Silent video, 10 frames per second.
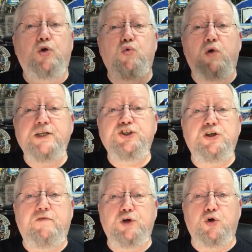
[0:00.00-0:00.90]
rest
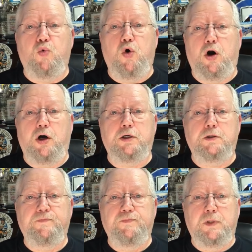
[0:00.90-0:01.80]
of your work
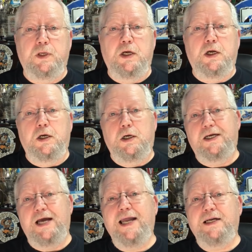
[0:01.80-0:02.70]

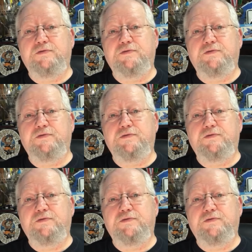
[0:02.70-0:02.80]
kind